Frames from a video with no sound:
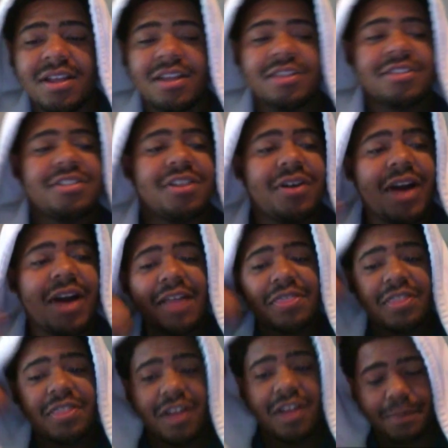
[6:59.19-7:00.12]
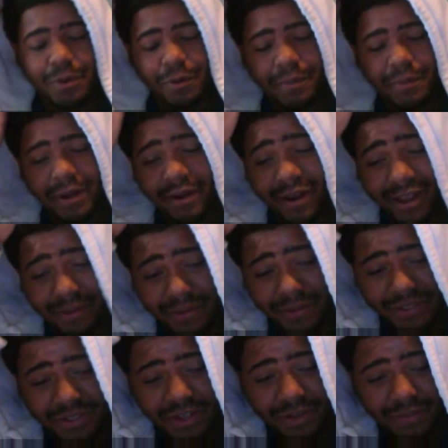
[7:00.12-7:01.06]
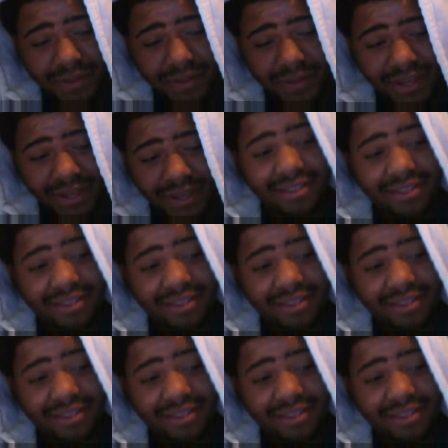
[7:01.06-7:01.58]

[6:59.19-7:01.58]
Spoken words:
So I thought Plumeria was going to be like